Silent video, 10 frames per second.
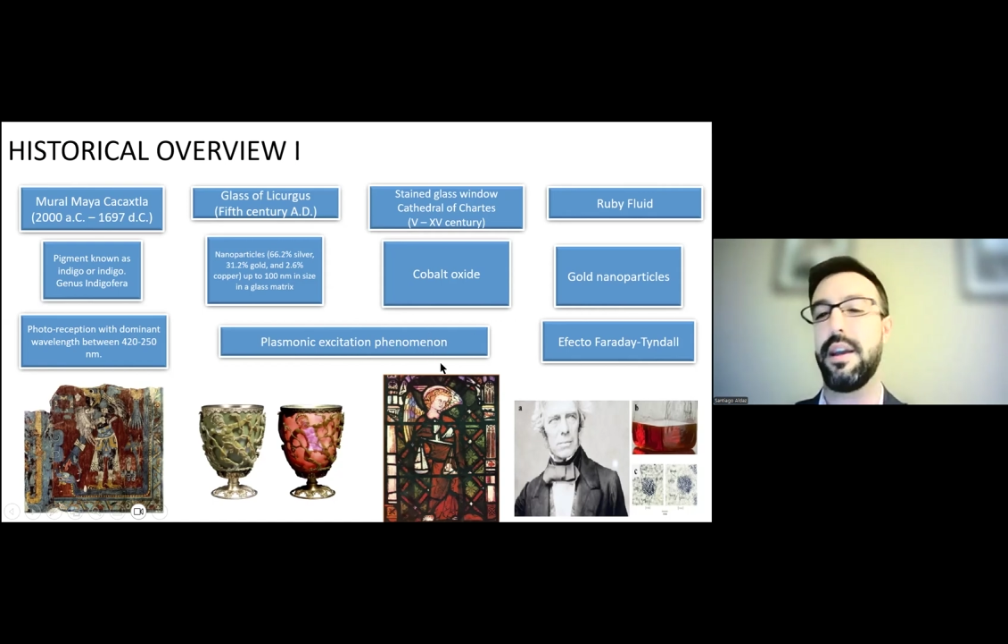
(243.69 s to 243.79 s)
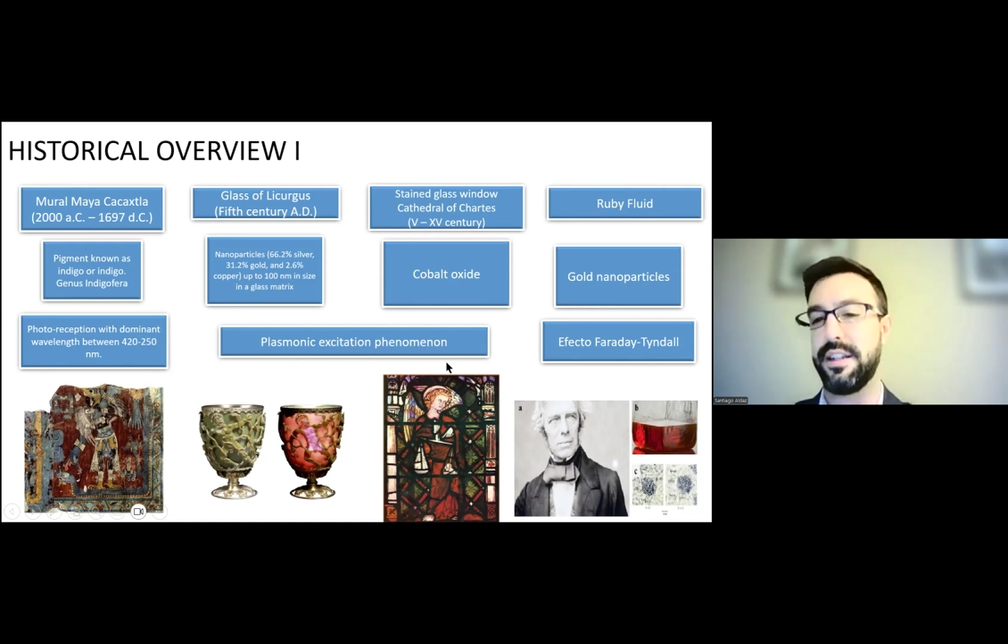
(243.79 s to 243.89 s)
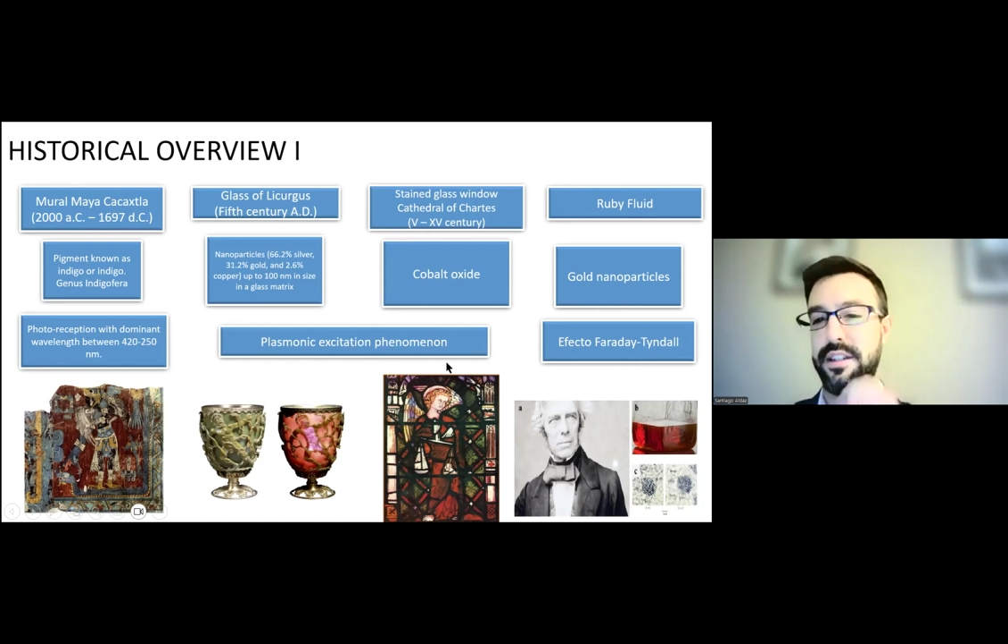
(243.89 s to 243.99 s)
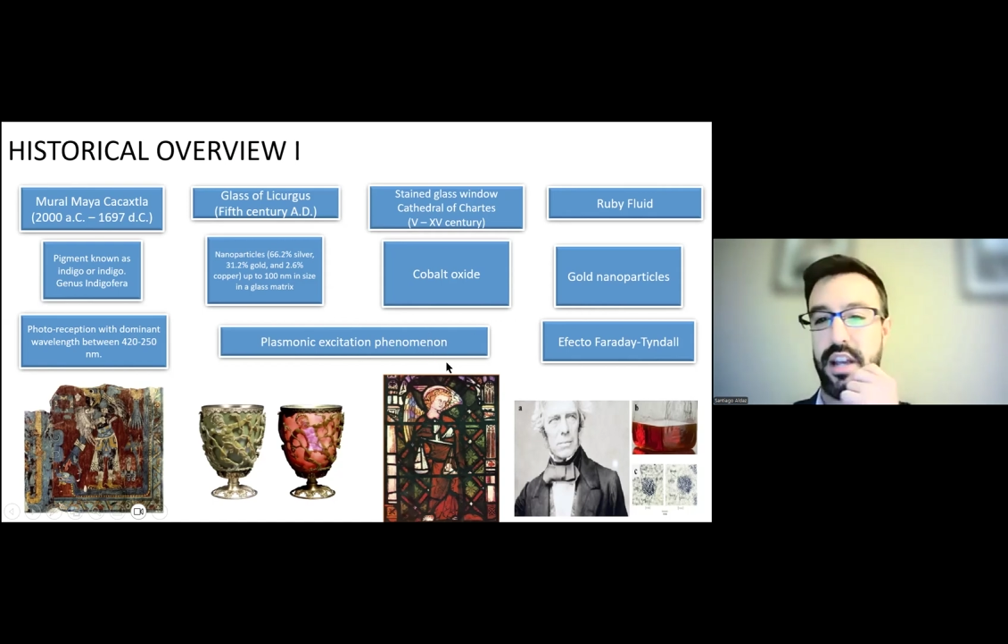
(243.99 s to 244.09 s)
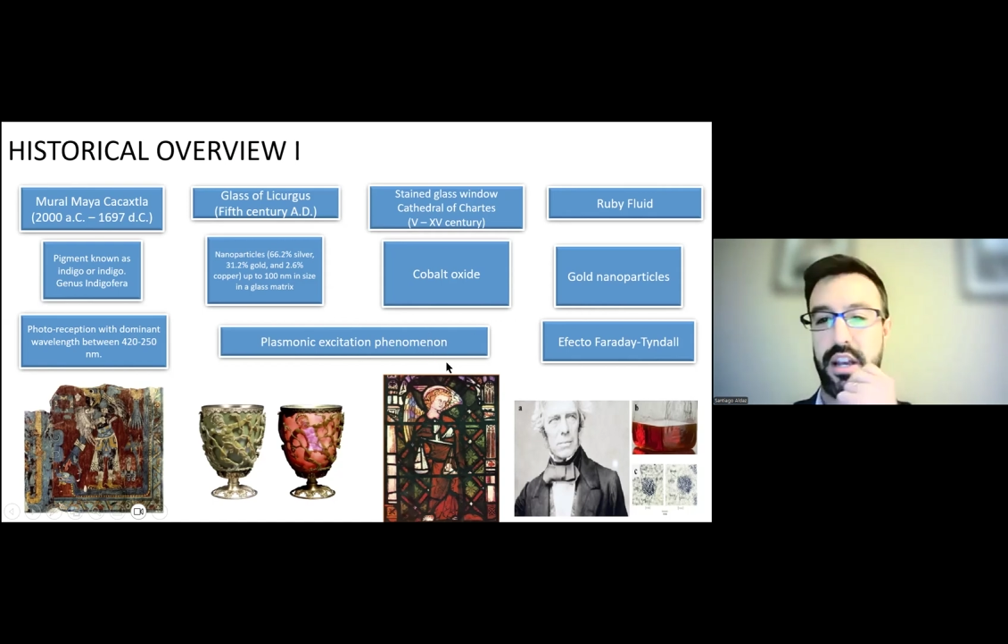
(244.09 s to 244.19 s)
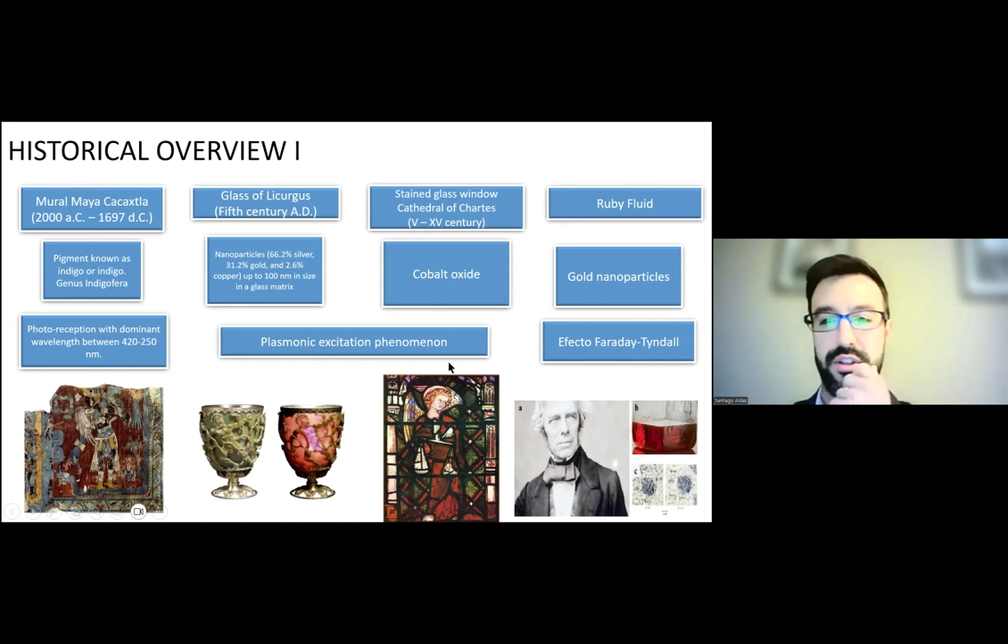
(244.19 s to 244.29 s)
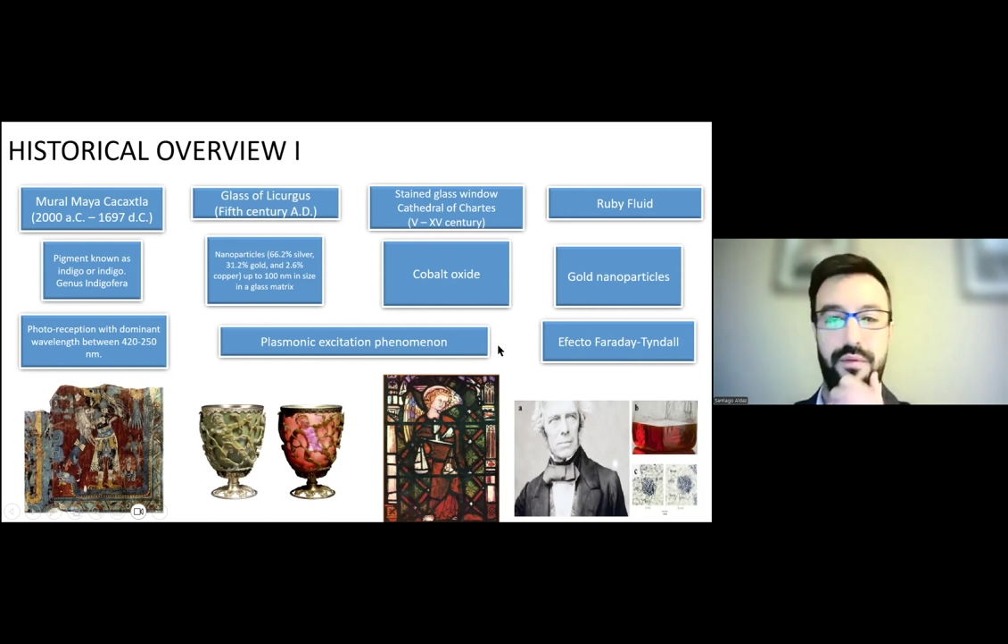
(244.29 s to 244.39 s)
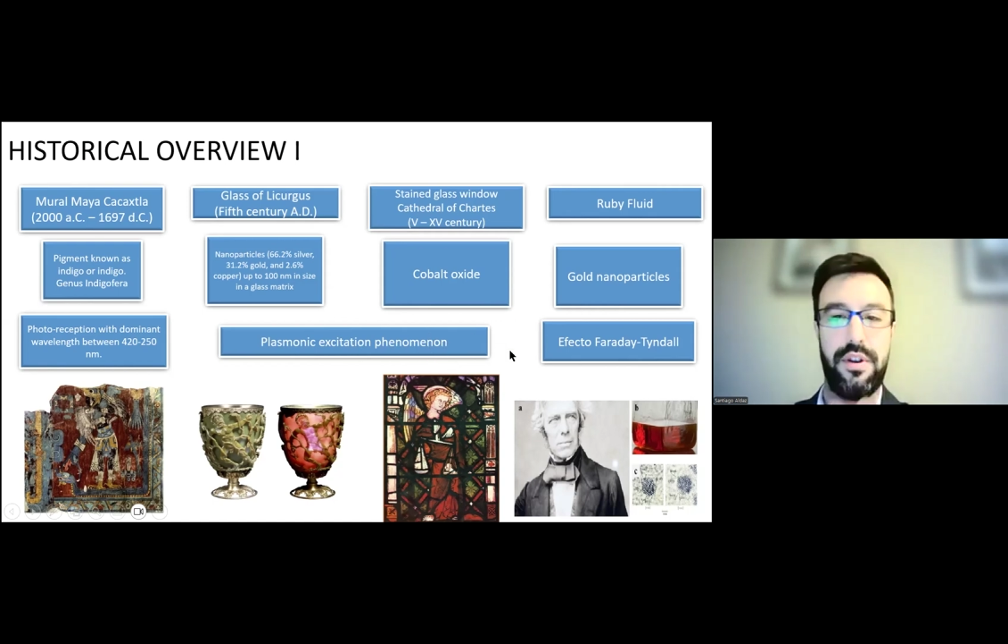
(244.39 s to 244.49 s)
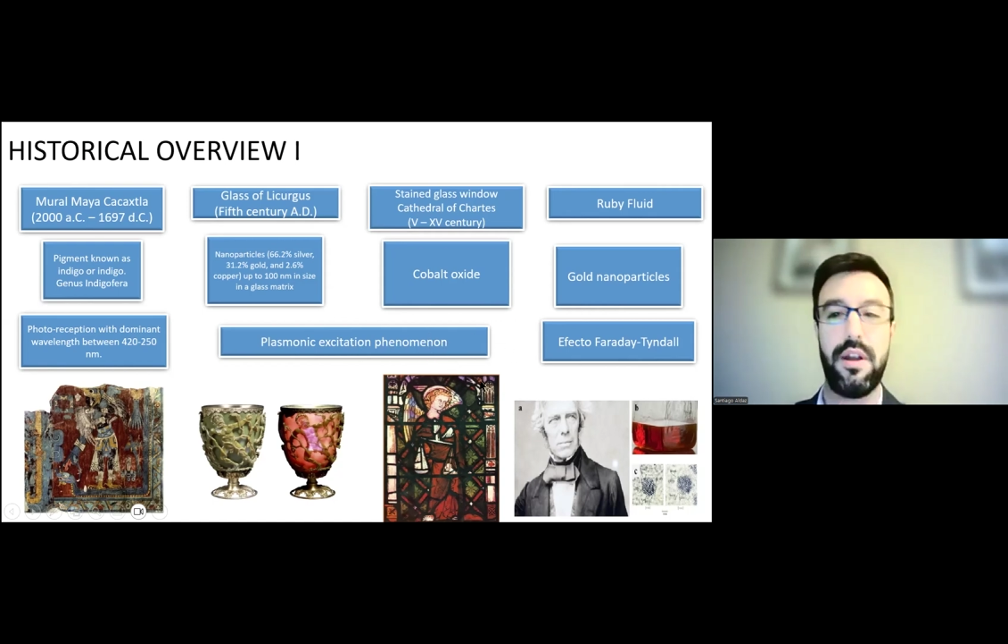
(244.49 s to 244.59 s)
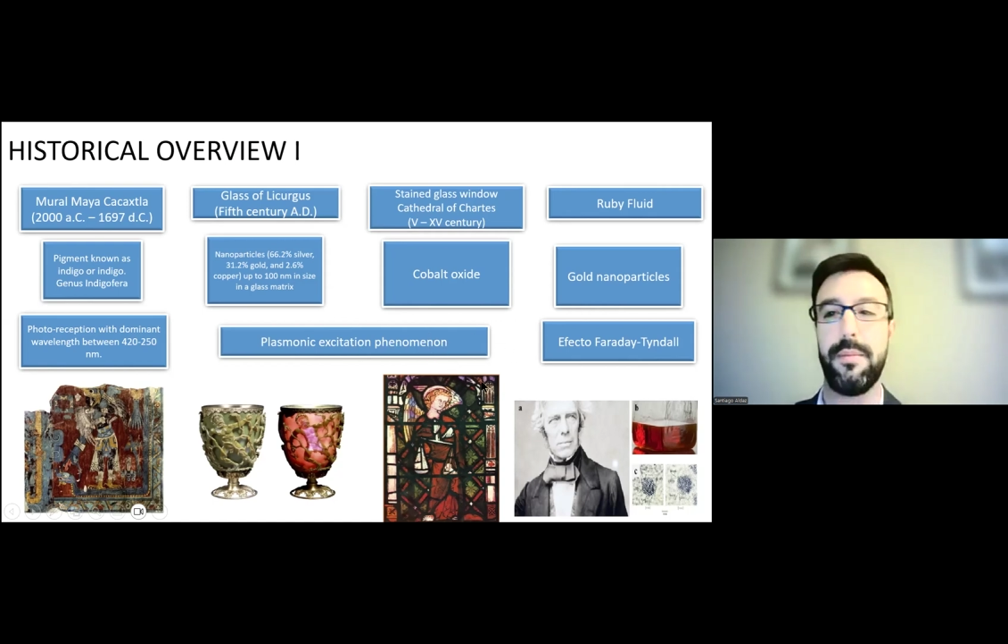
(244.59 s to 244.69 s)
excitation
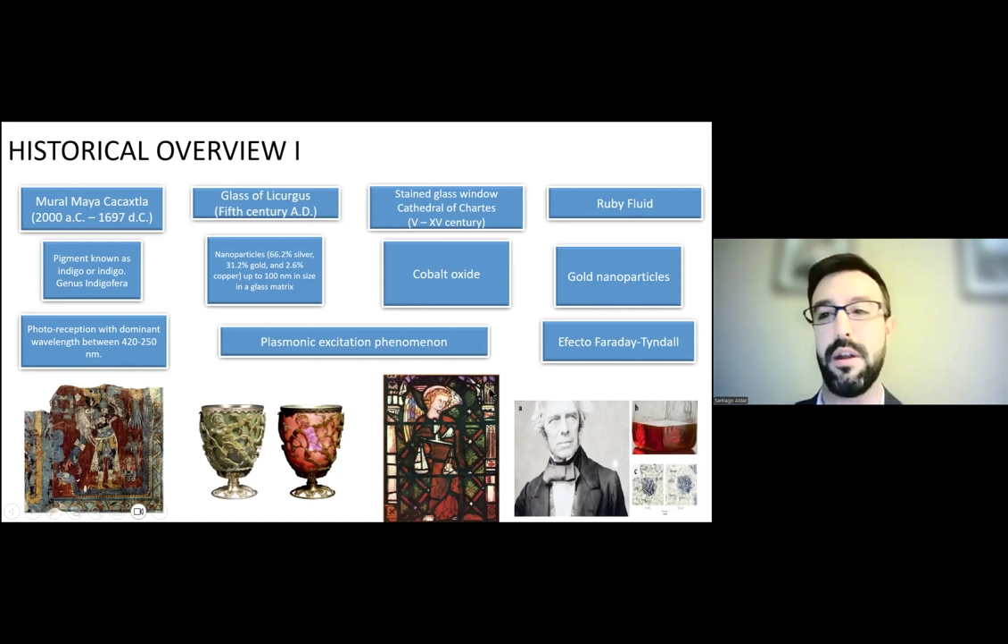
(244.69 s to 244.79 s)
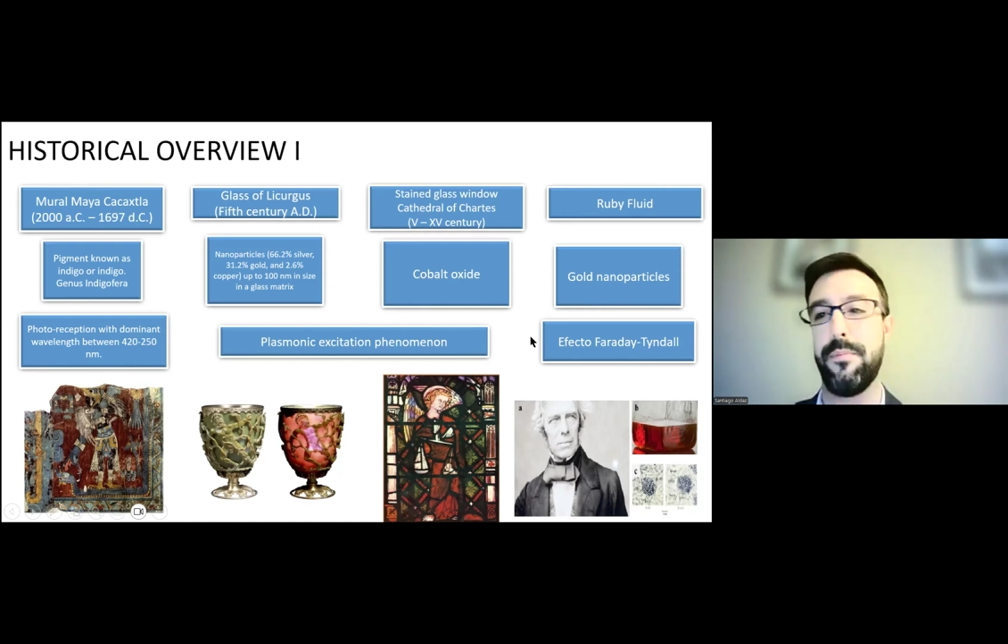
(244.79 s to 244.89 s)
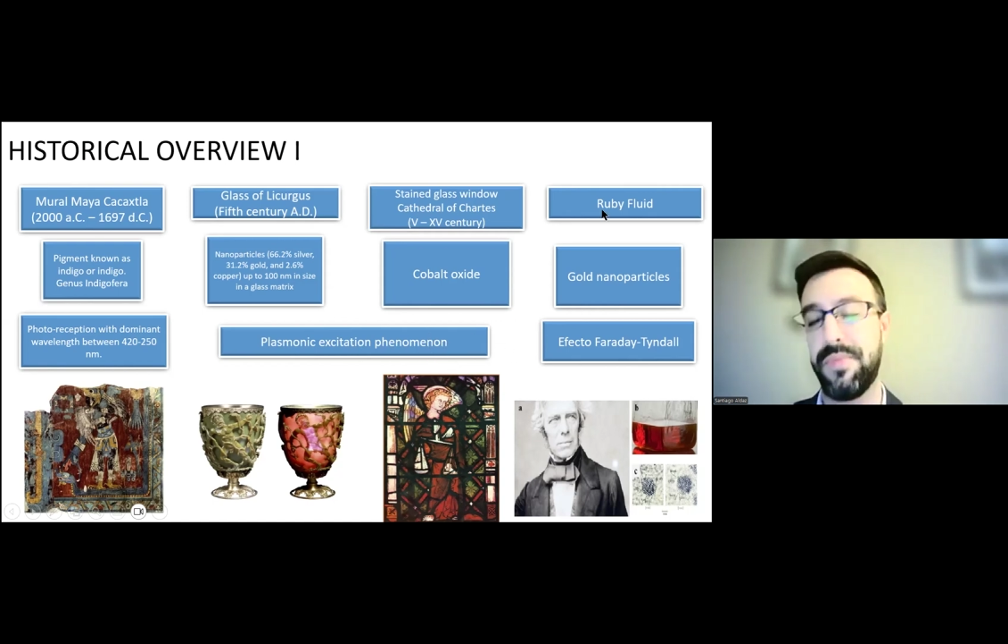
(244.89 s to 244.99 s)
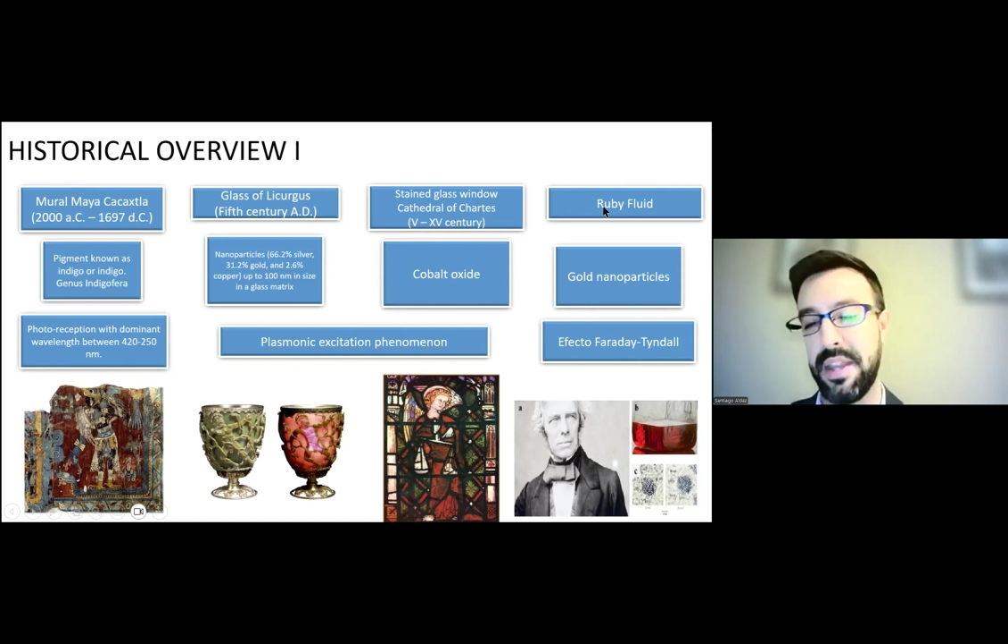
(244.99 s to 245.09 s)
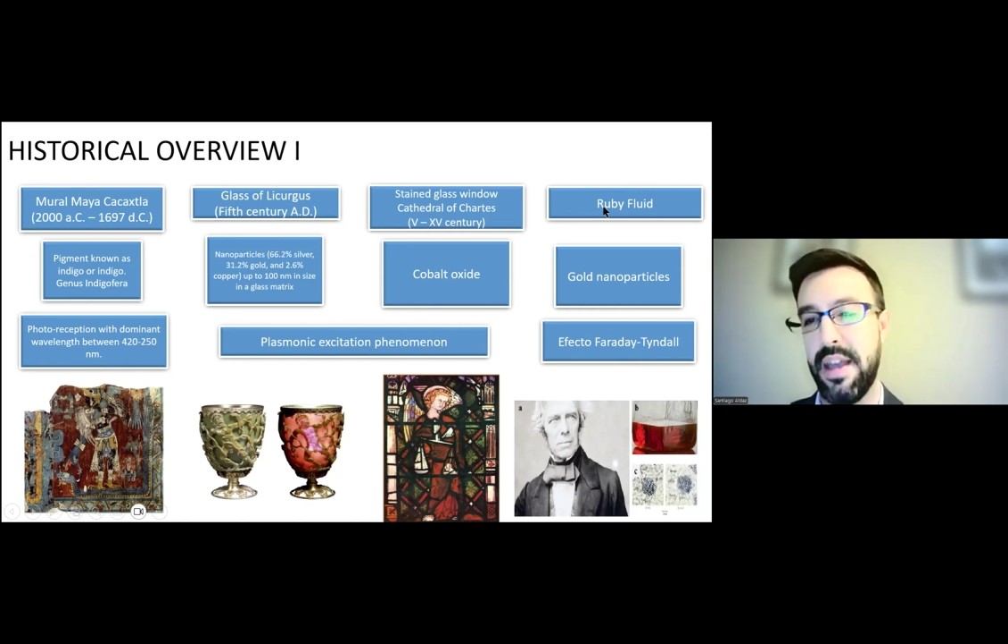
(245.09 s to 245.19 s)
phenomenon.